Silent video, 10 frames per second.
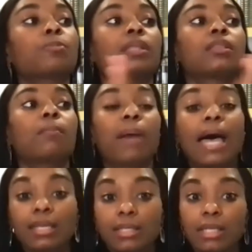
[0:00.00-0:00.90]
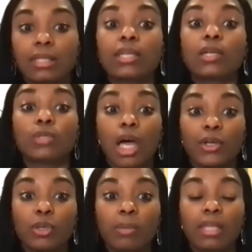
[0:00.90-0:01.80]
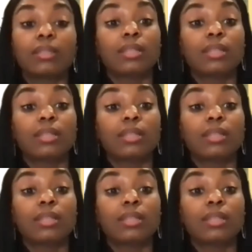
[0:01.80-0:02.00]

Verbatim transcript: been the binding legal document